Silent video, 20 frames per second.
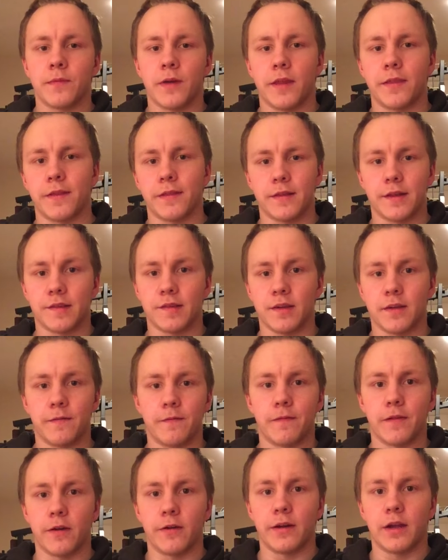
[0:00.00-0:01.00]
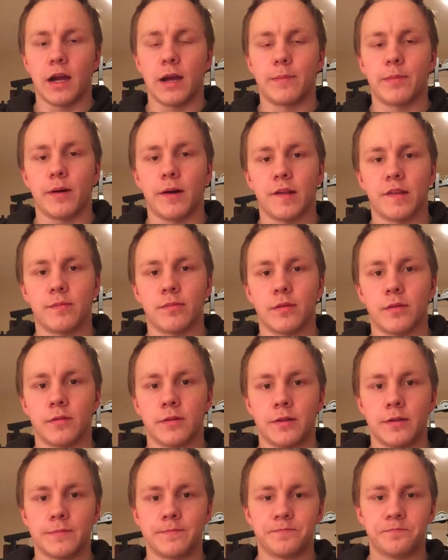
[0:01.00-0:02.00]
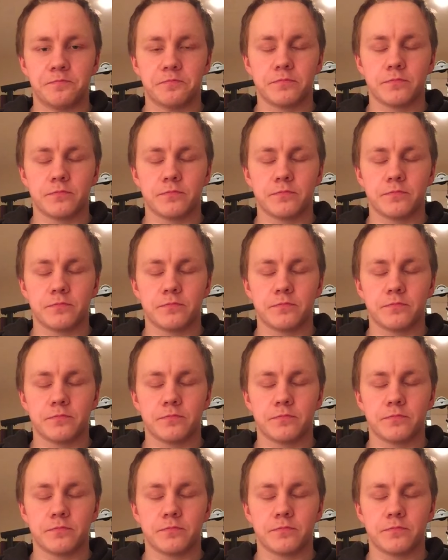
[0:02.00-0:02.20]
I think that's a very high possibility.